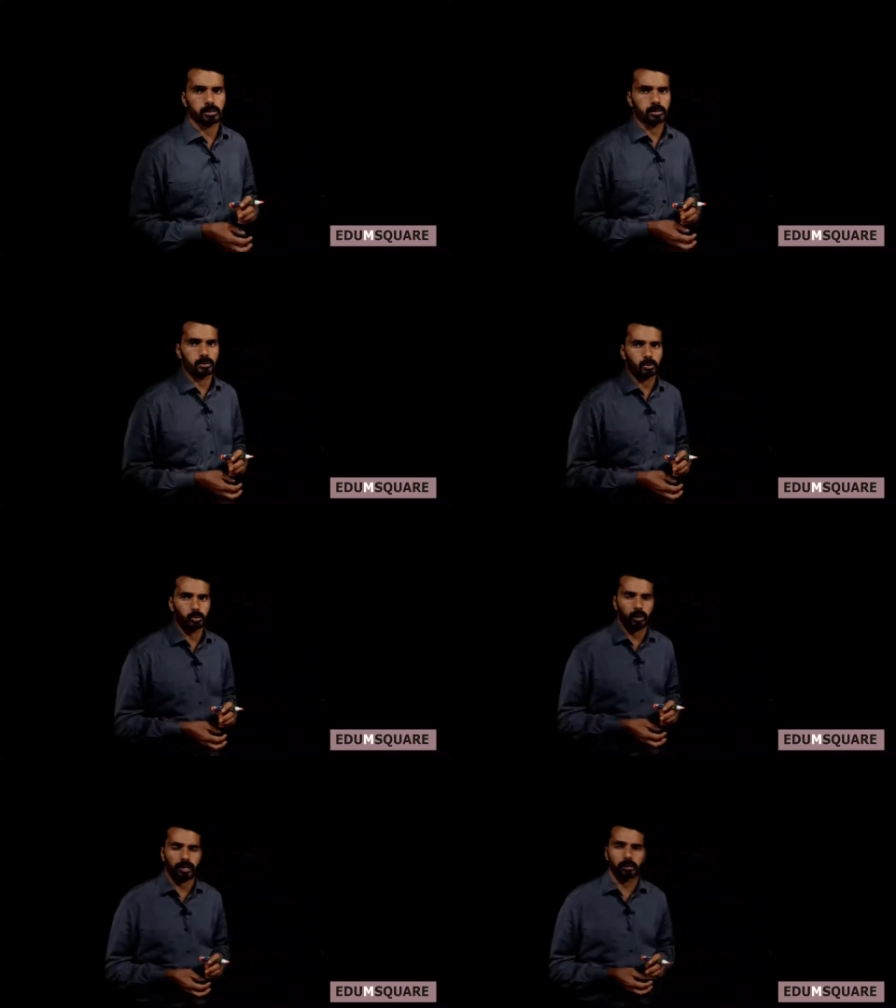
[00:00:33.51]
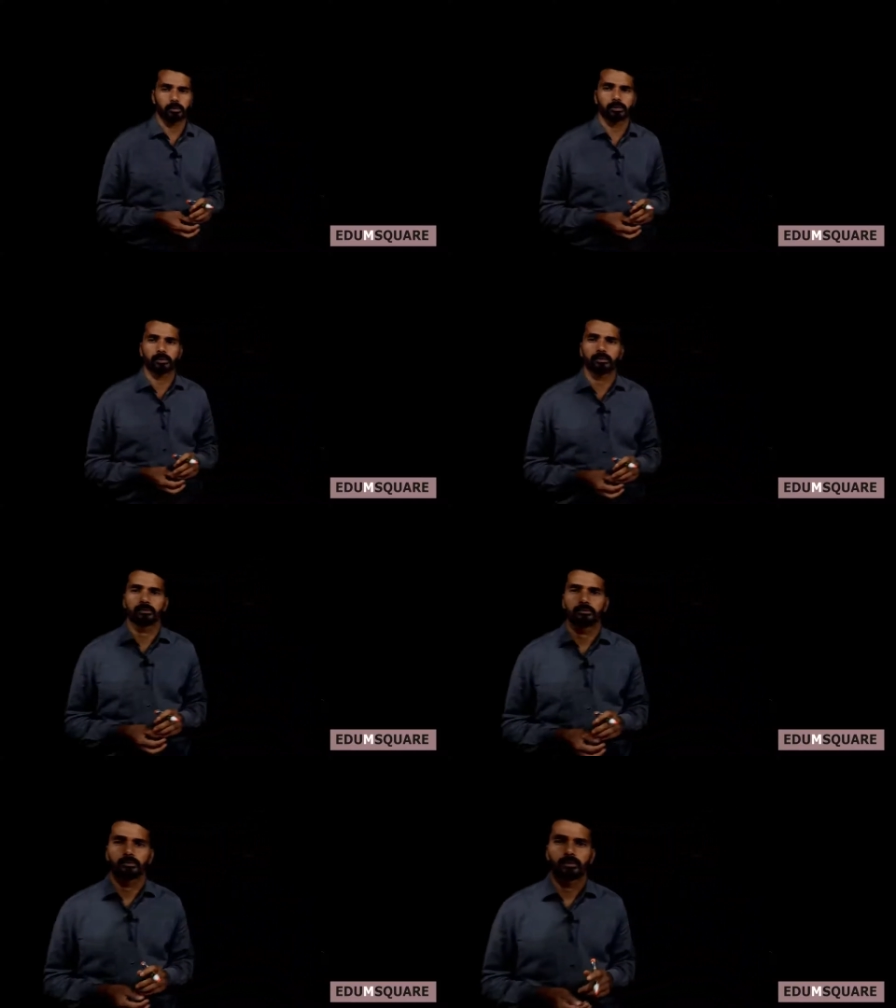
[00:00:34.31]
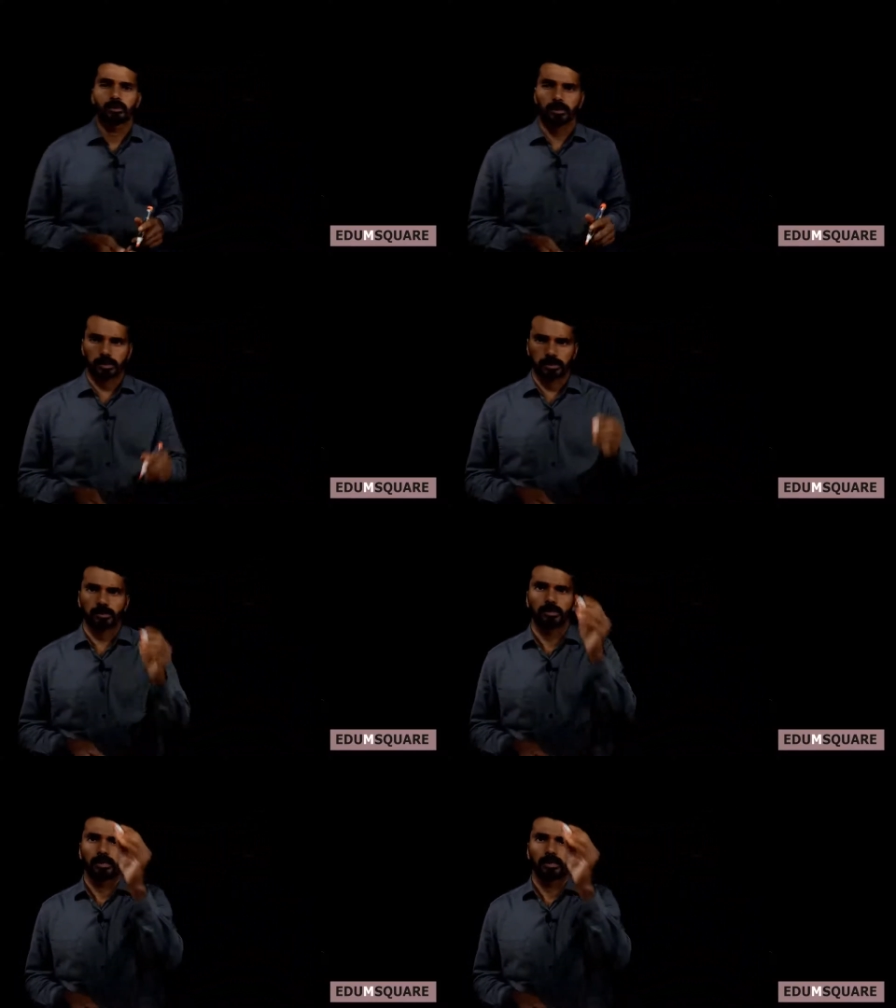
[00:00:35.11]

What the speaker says: in two variables? Yes,